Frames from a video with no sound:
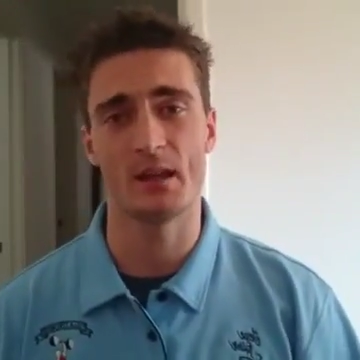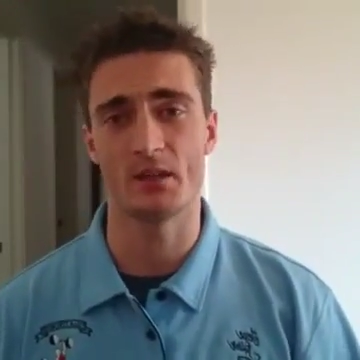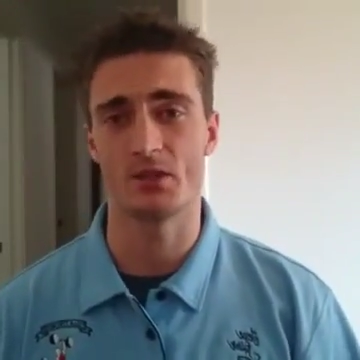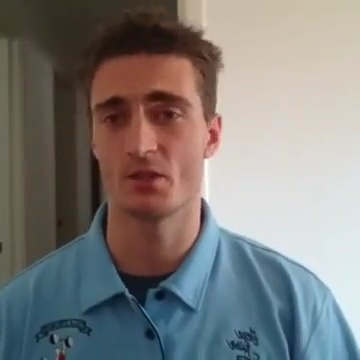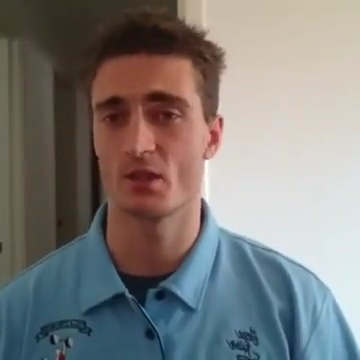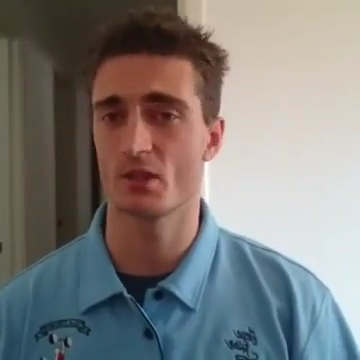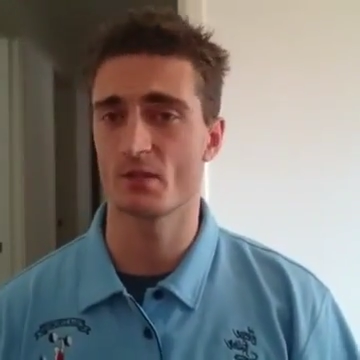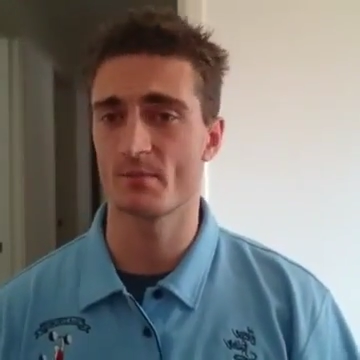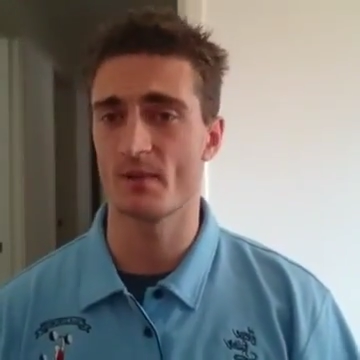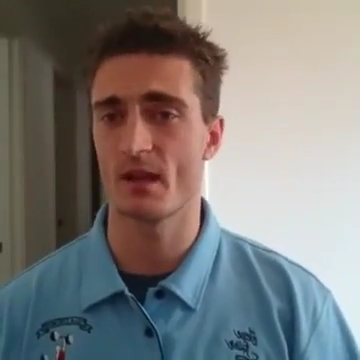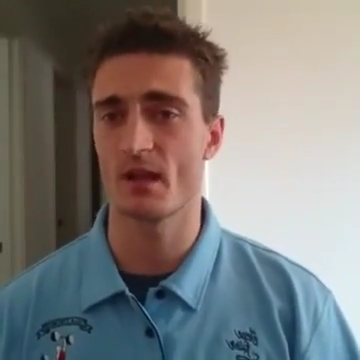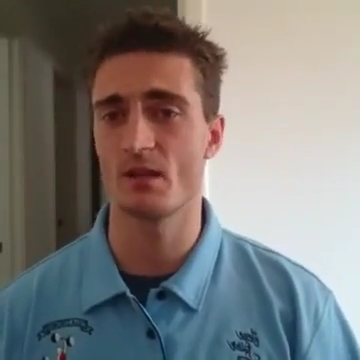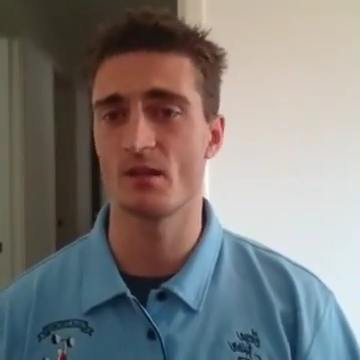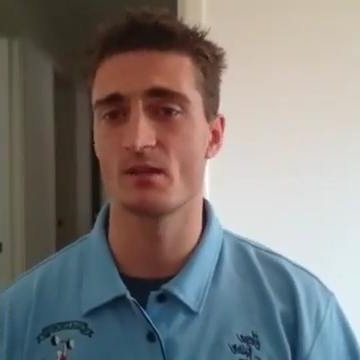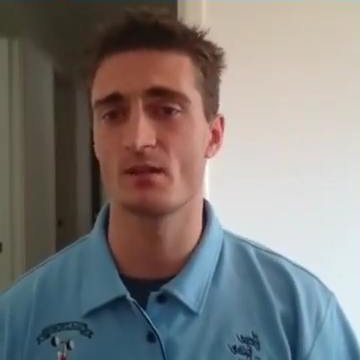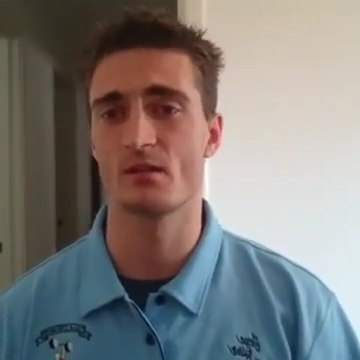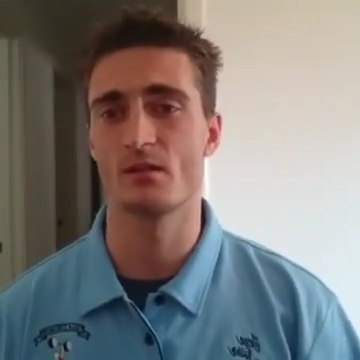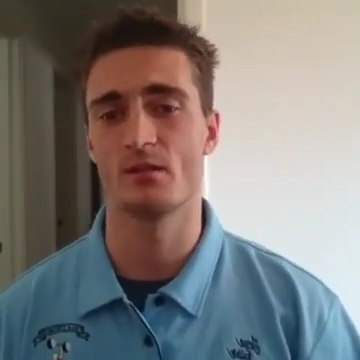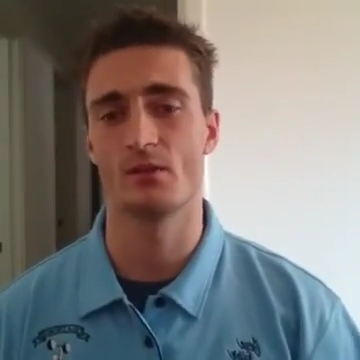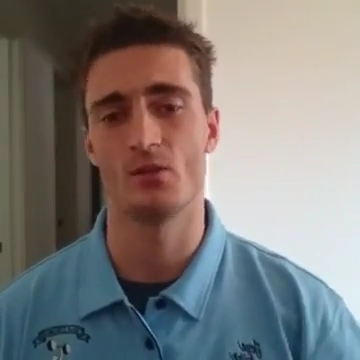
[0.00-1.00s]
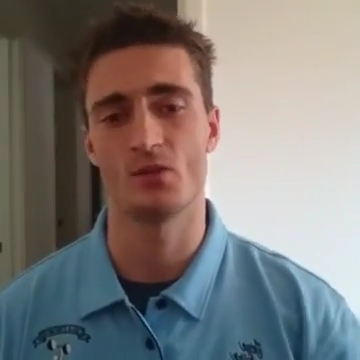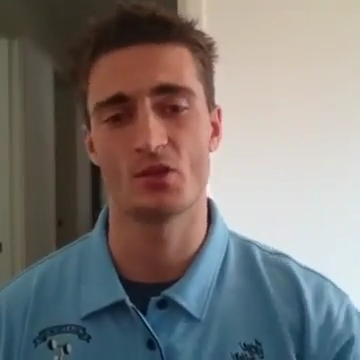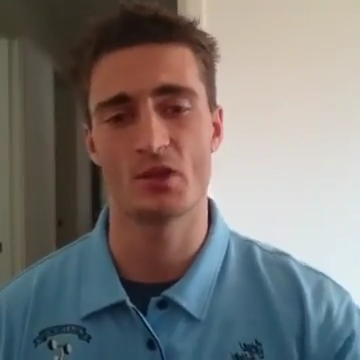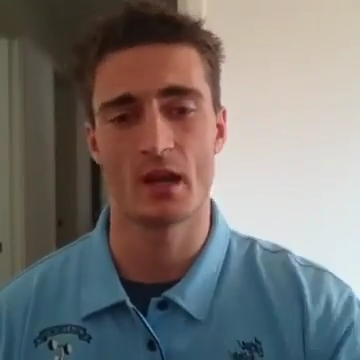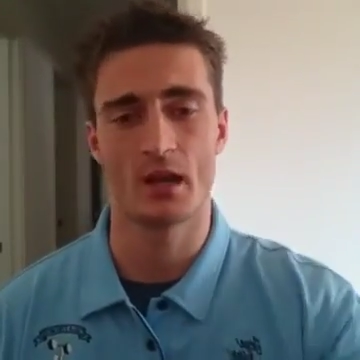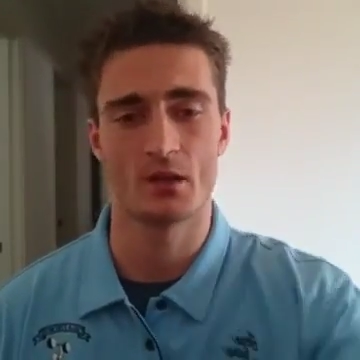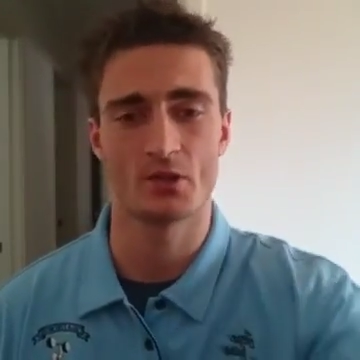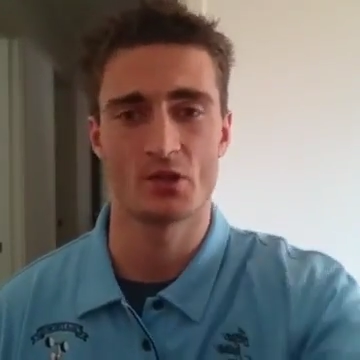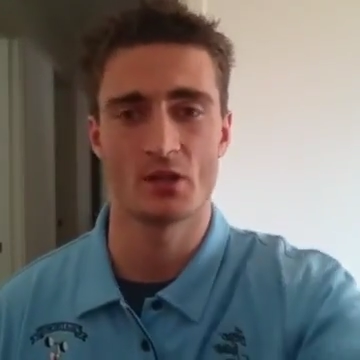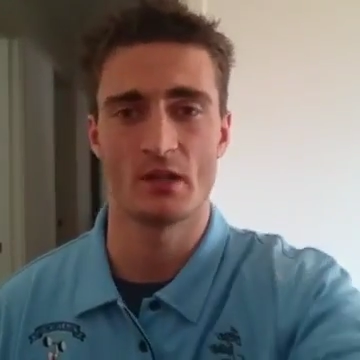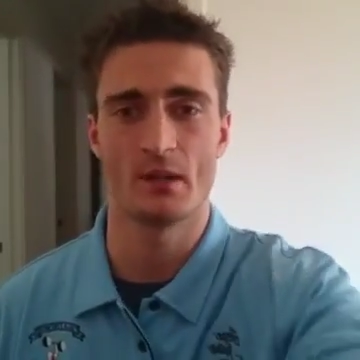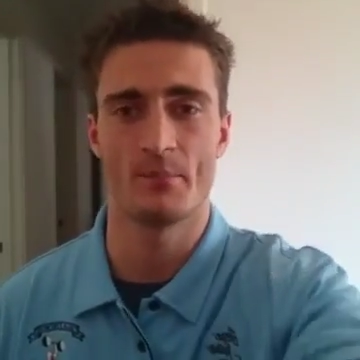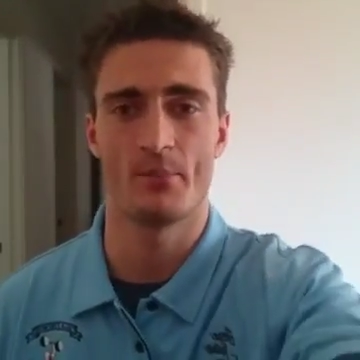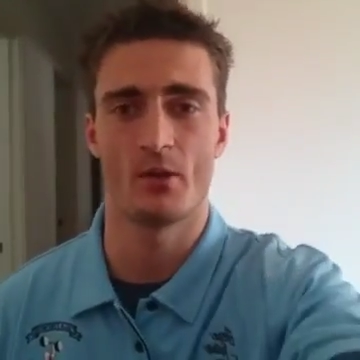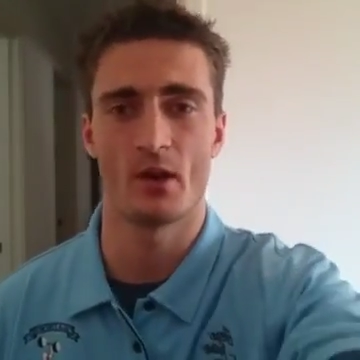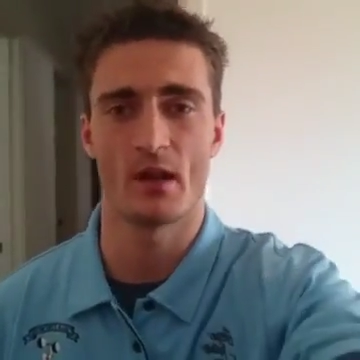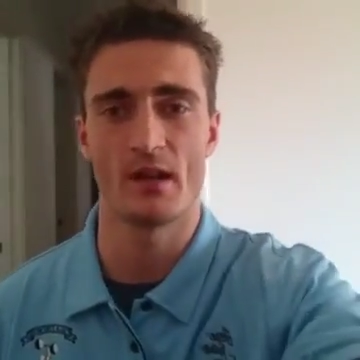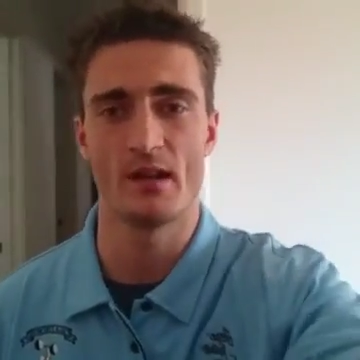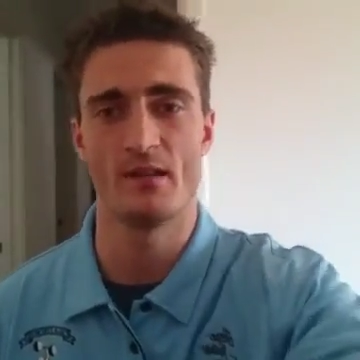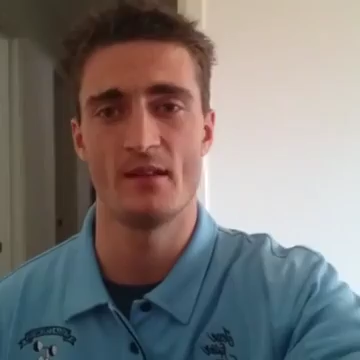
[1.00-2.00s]
It just means you're challenging the
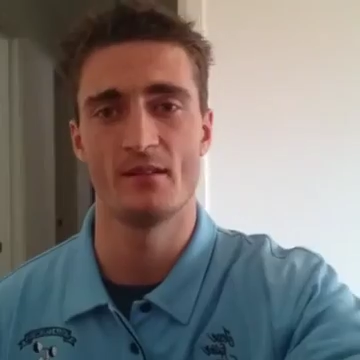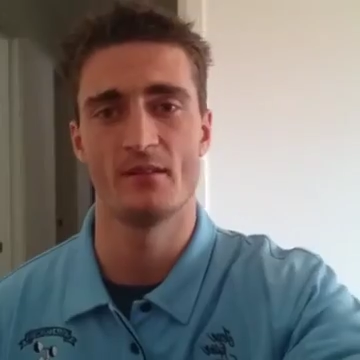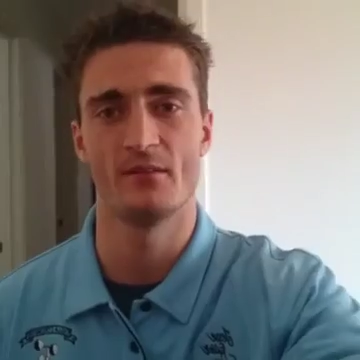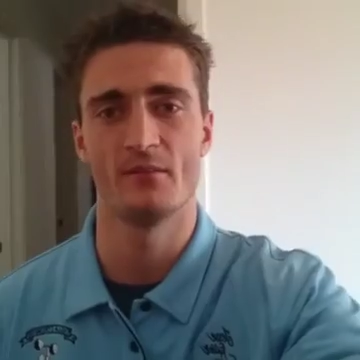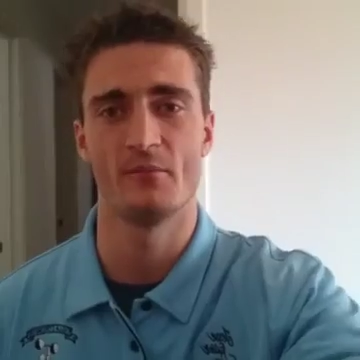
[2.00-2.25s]
body